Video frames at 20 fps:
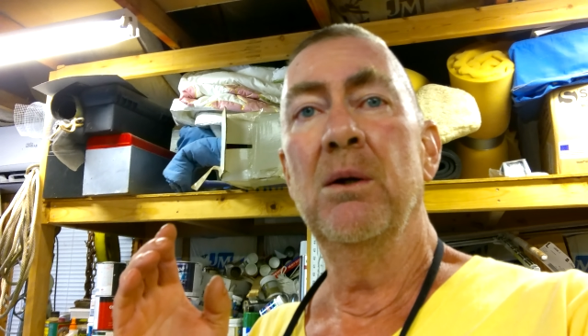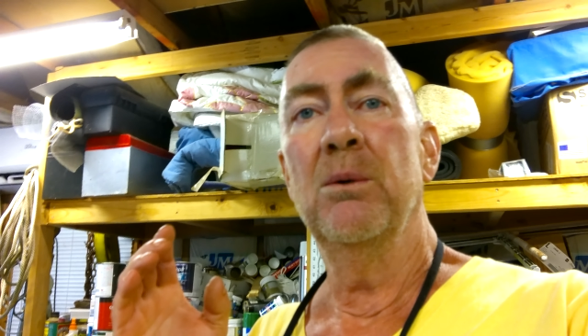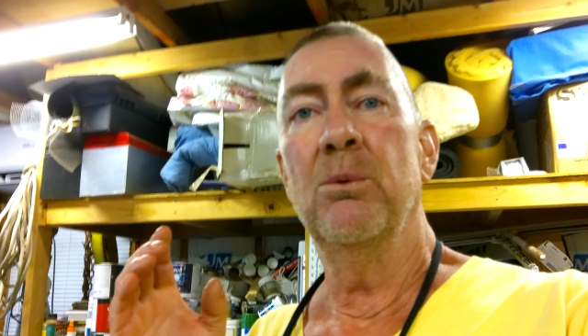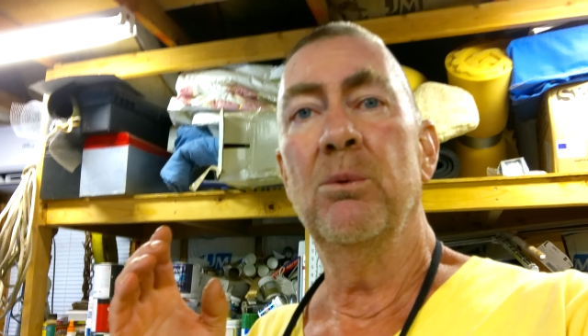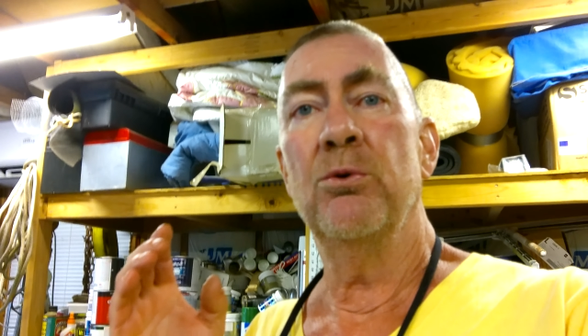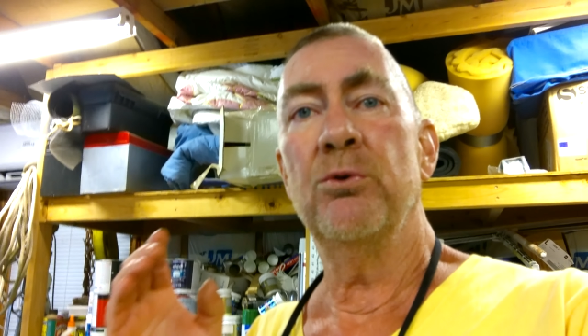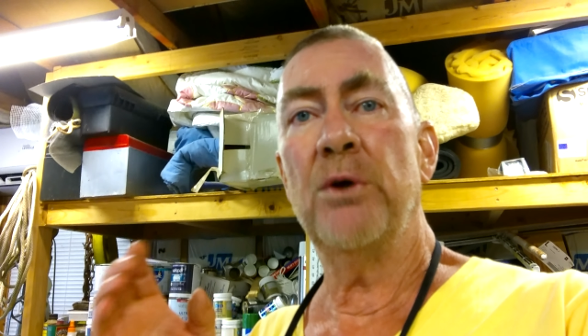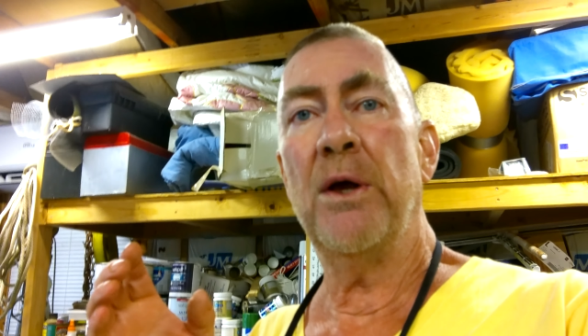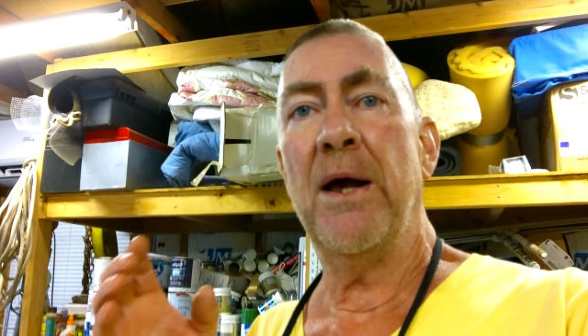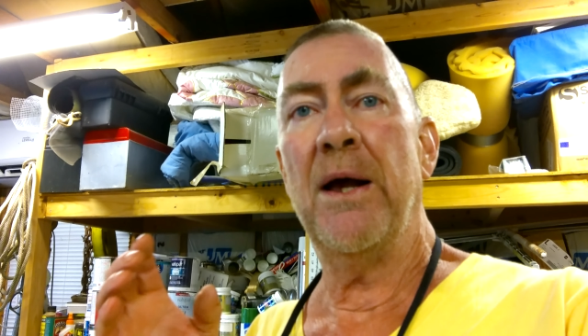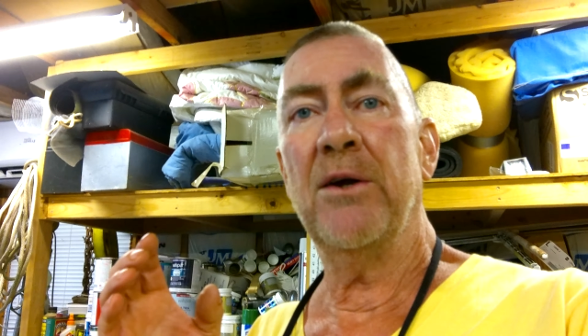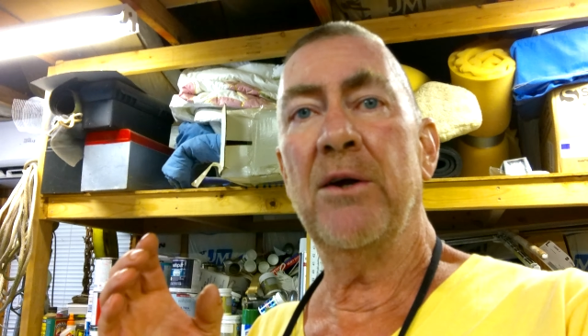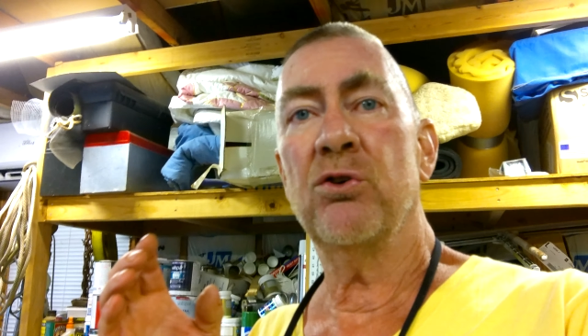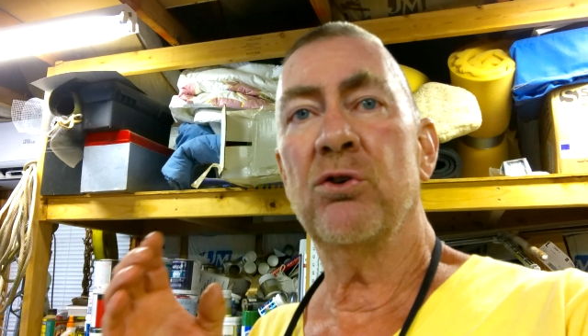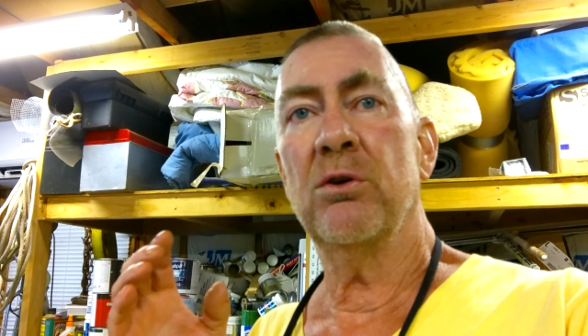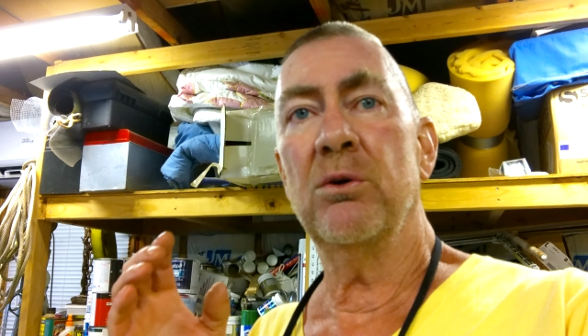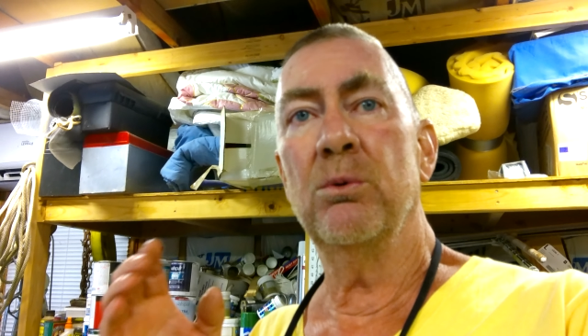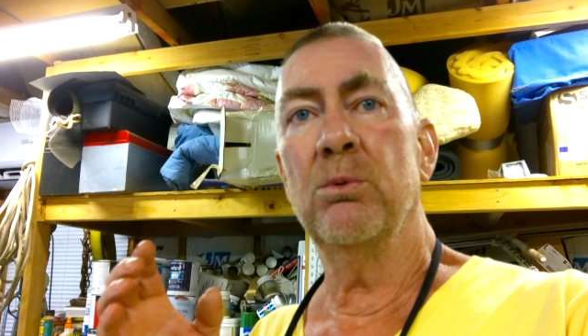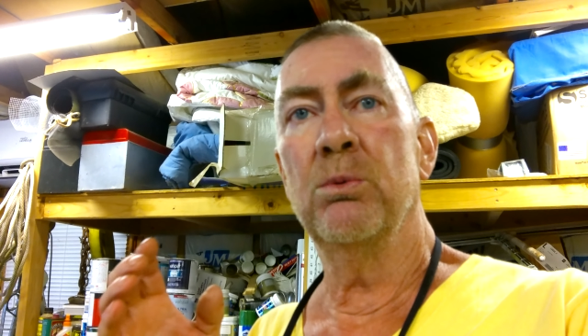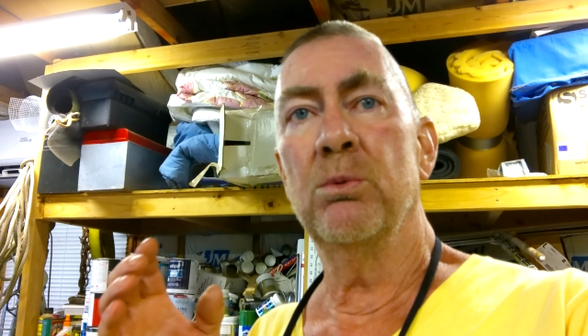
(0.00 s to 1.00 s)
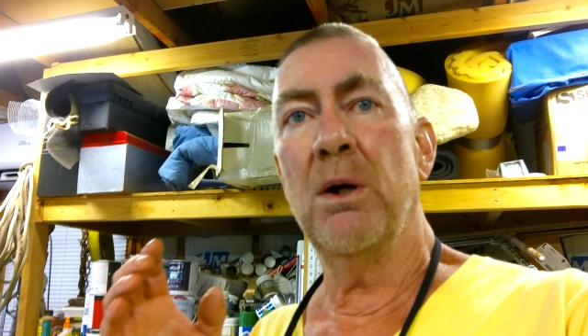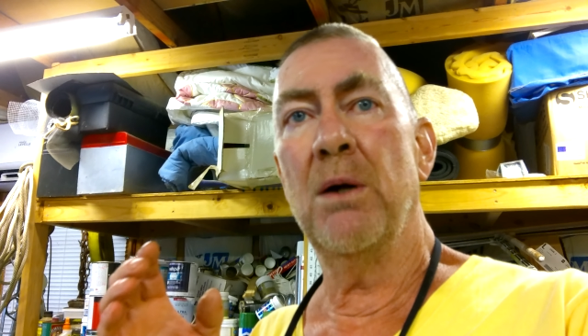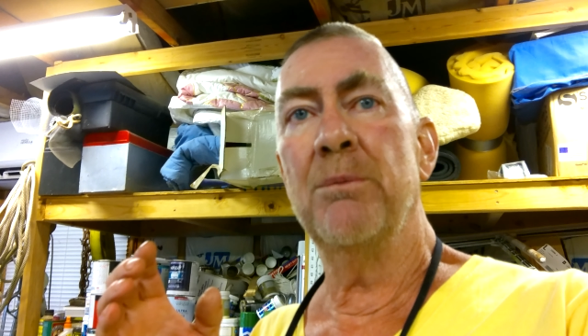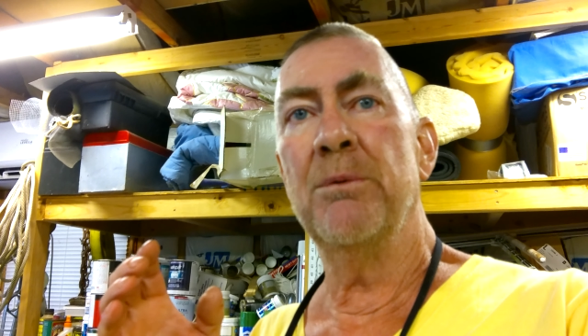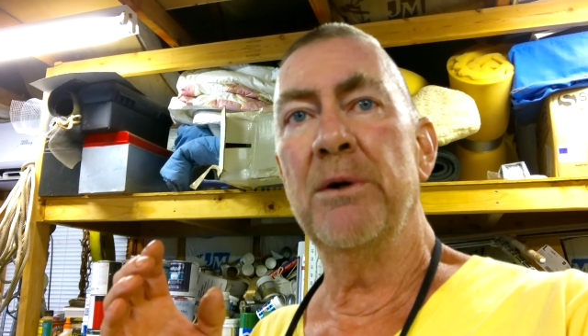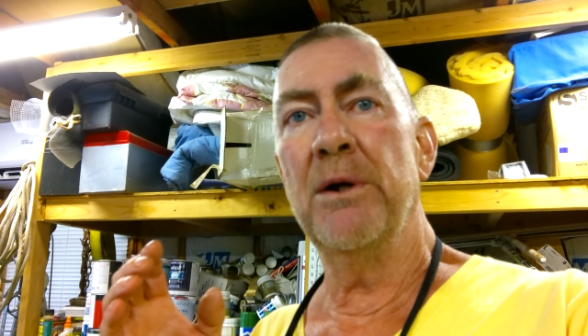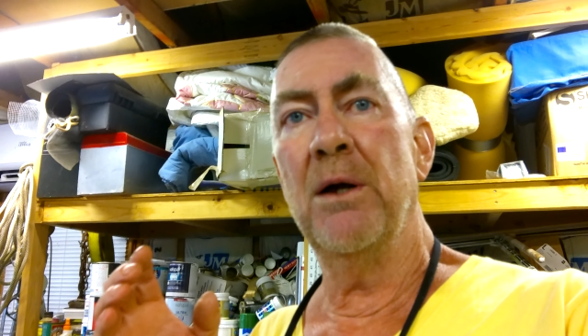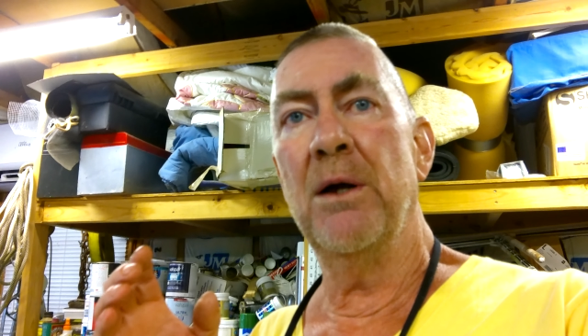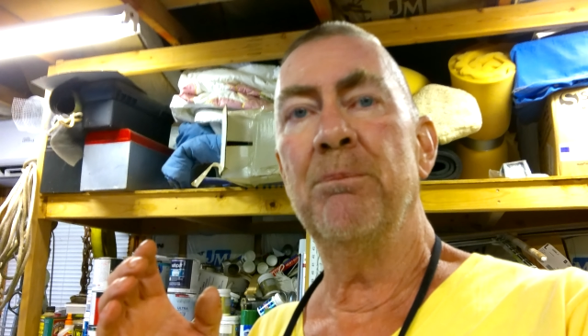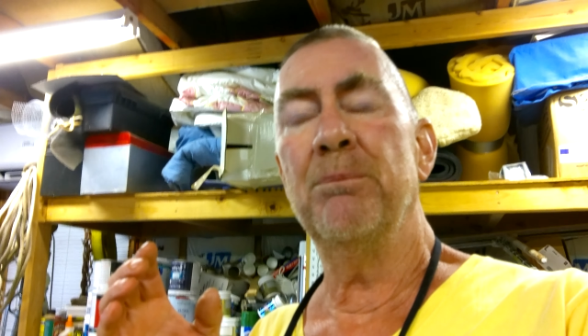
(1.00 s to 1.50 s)
was actually
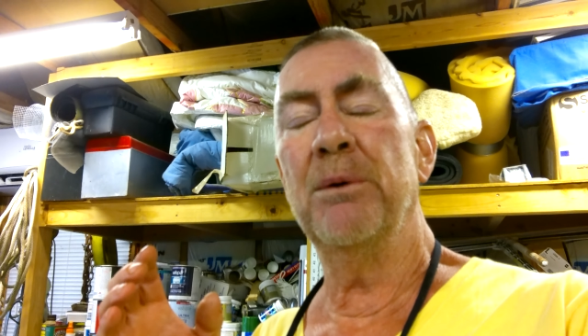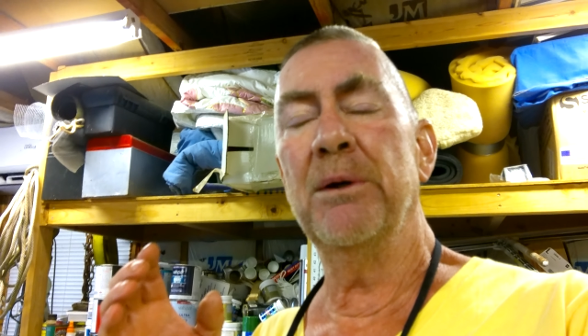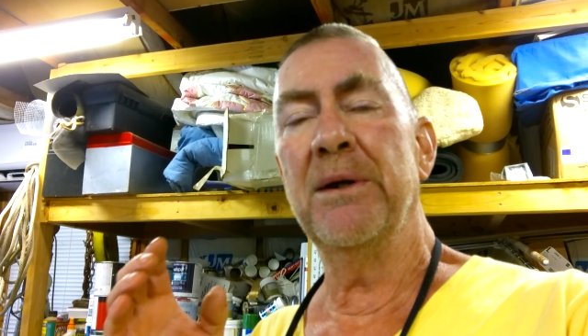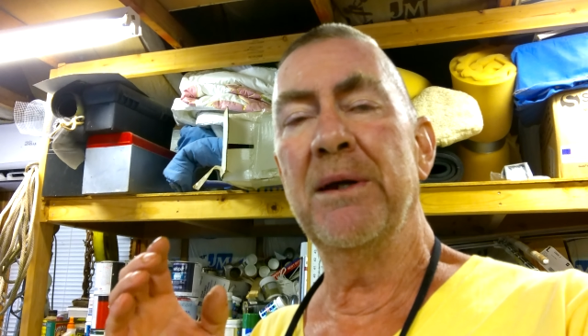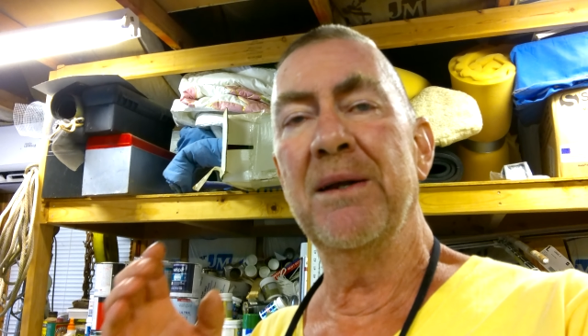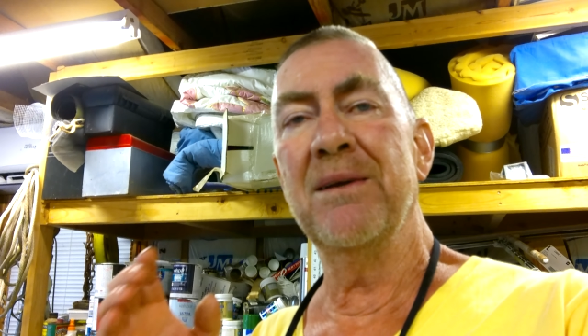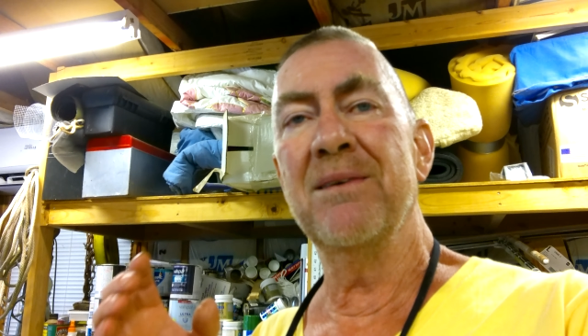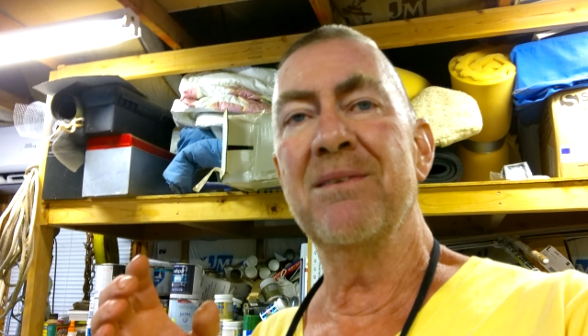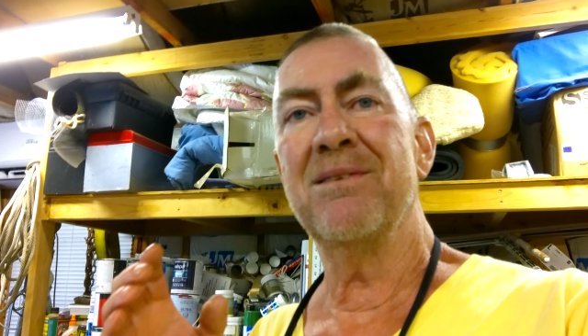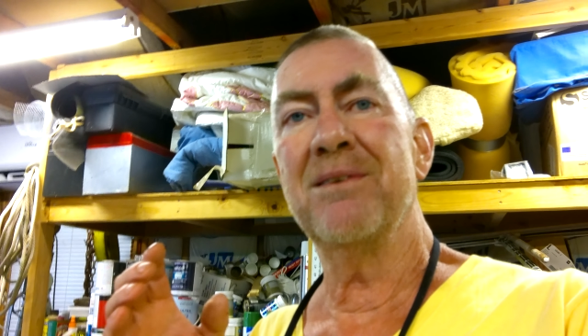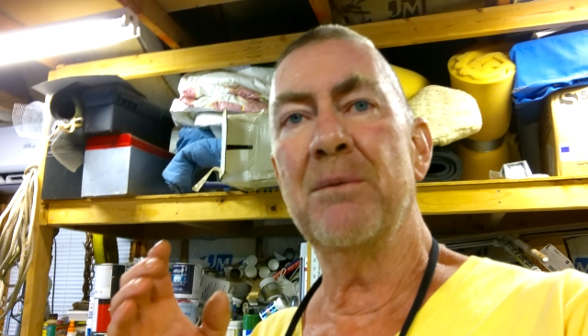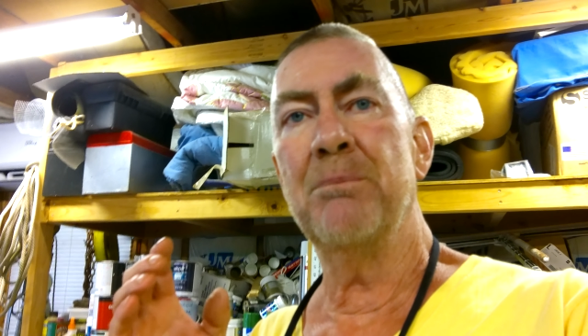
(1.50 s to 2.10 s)
rubbing up against